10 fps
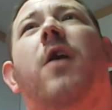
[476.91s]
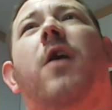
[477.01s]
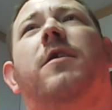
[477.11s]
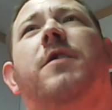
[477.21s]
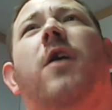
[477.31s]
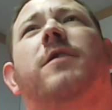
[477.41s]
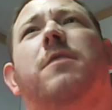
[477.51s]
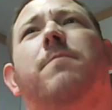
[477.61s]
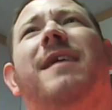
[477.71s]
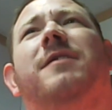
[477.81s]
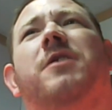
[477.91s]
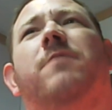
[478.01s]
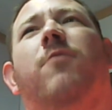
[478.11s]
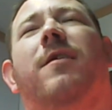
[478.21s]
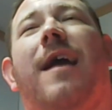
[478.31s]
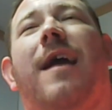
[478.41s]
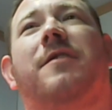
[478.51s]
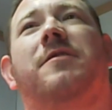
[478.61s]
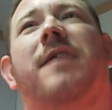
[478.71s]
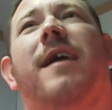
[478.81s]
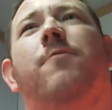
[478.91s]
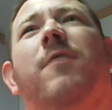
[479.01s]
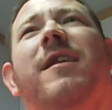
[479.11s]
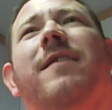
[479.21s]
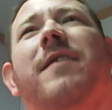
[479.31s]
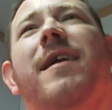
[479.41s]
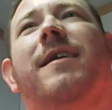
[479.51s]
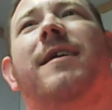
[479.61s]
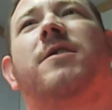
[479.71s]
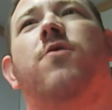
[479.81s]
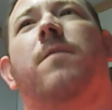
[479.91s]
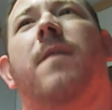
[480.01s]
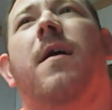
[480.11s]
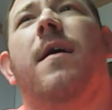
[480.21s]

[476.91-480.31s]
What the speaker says: Not to mention, like you say, we didn't kick it to them.